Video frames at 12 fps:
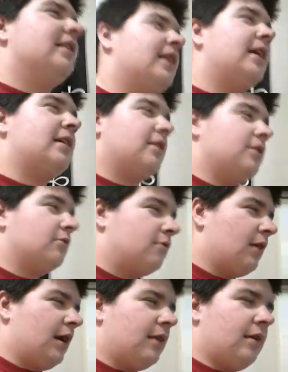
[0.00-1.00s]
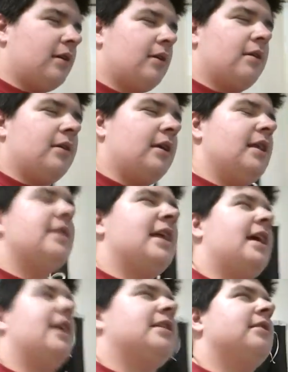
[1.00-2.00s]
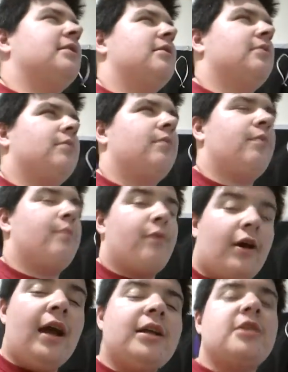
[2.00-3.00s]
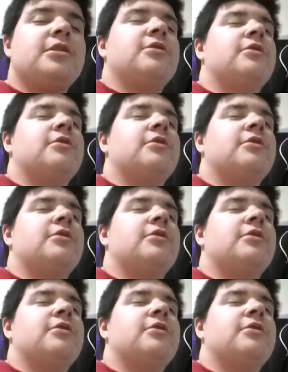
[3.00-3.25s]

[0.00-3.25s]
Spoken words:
Like, you've got to get that practice